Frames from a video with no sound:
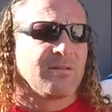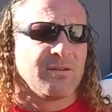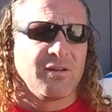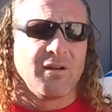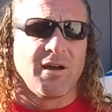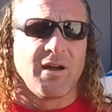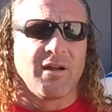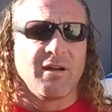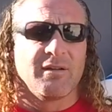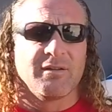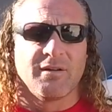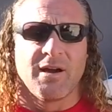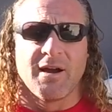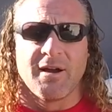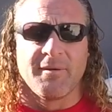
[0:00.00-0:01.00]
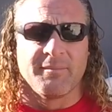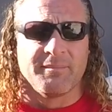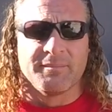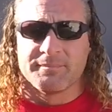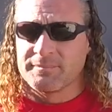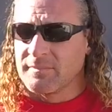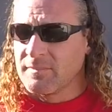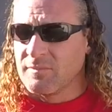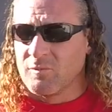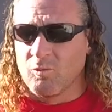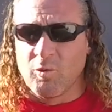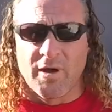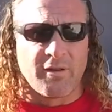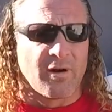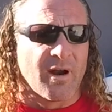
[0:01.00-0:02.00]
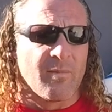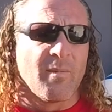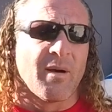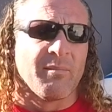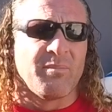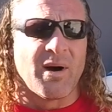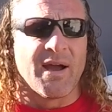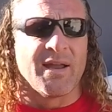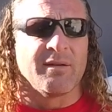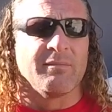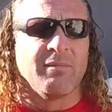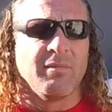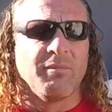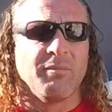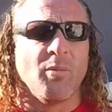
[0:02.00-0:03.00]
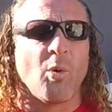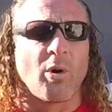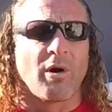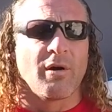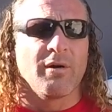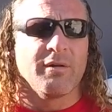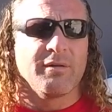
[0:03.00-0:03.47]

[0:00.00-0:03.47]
uh, um, whether I'm buying more